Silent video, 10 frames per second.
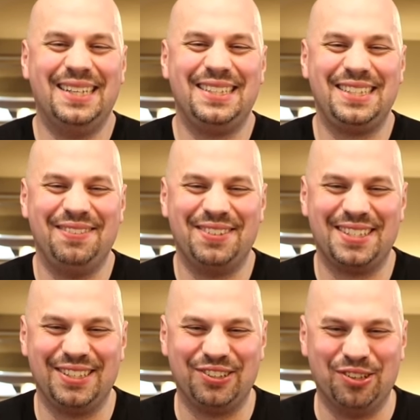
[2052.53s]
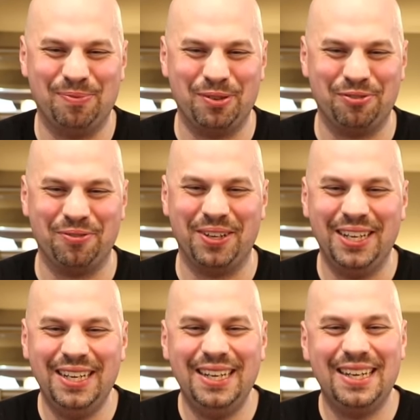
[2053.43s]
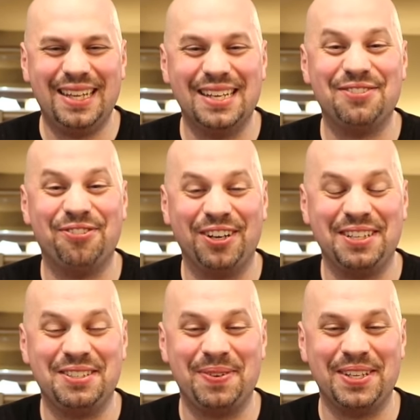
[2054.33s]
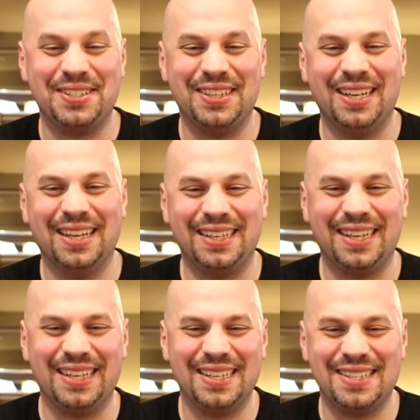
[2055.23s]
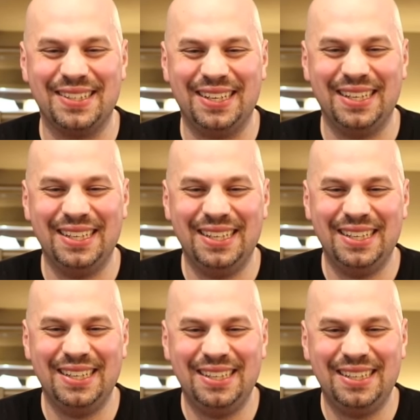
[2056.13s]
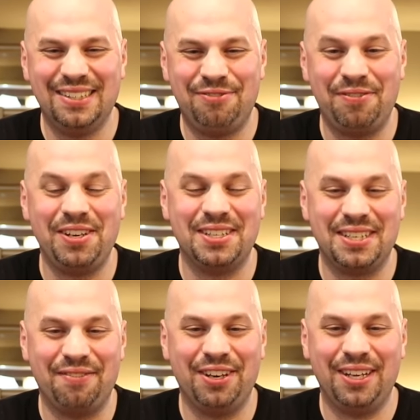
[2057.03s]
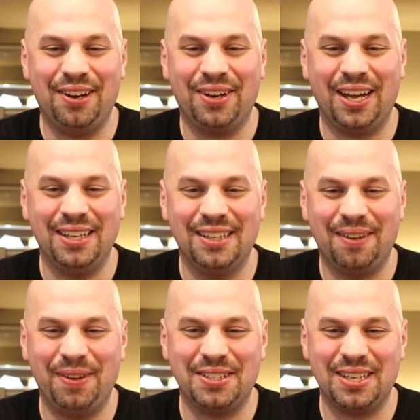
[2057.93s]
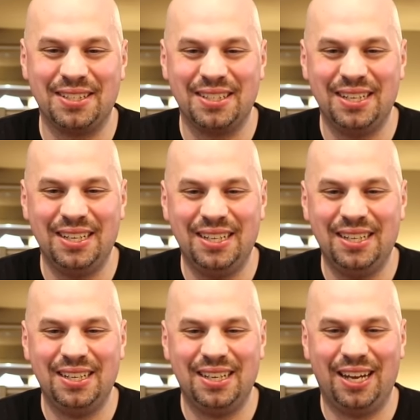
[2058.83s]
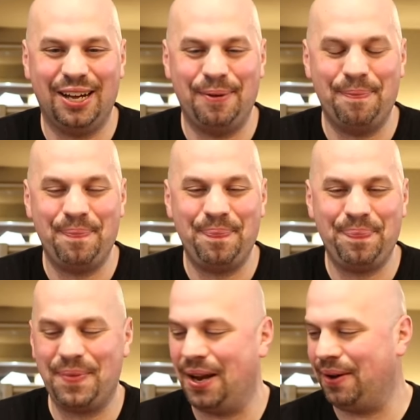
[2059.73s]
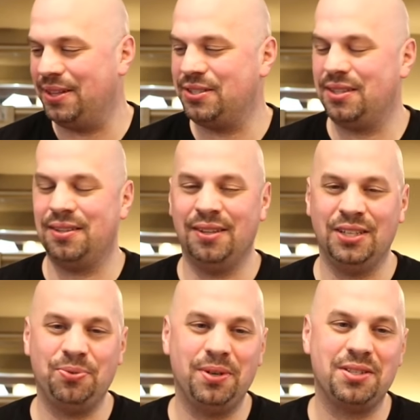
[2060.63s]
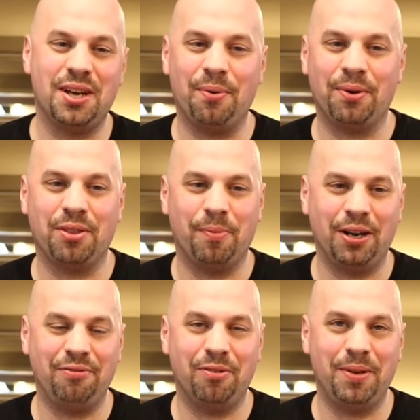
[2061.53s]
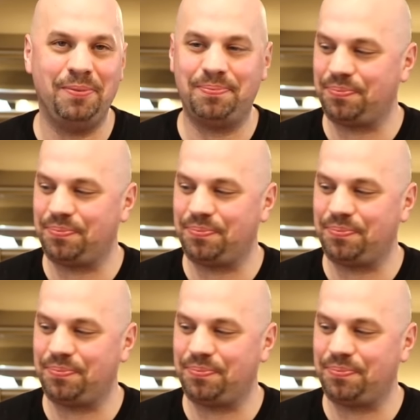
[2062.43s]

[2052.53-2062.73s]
Jameson Cold Brew for my, that's funny, Spencer. I like that. That's good. It's 50 to 70. Okay, that makes sense. Anyway, this one's not worth the money for me.